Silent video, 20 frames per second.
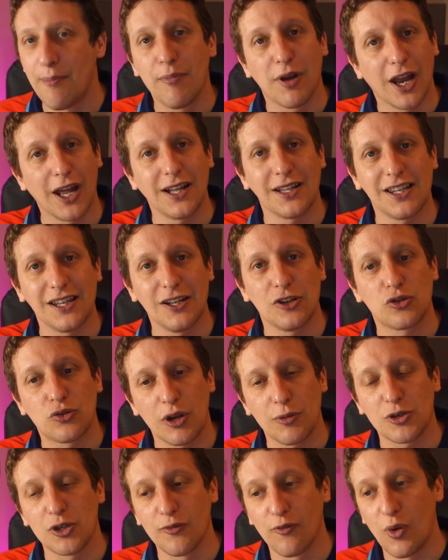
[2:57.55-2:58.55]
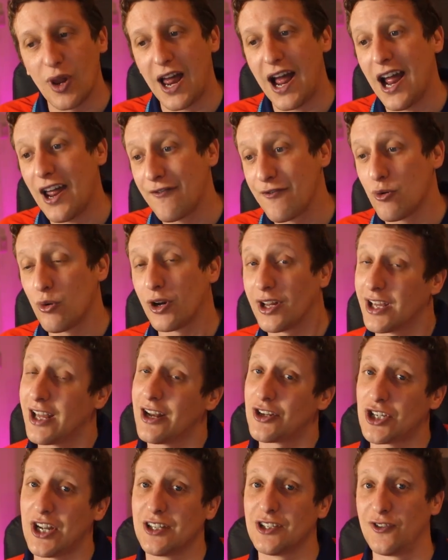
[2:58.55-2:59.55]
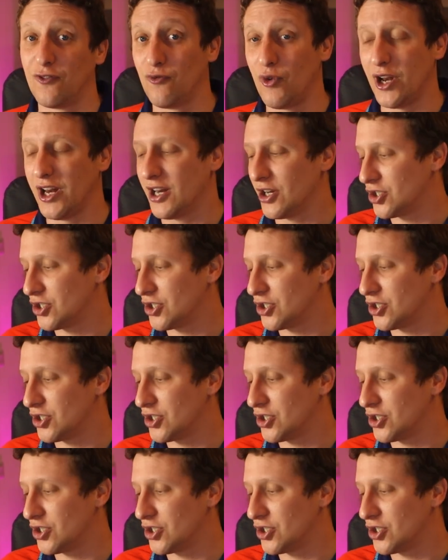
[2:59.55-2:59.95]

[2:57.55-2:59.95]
Linked in the description for that if you want to get a chance of winning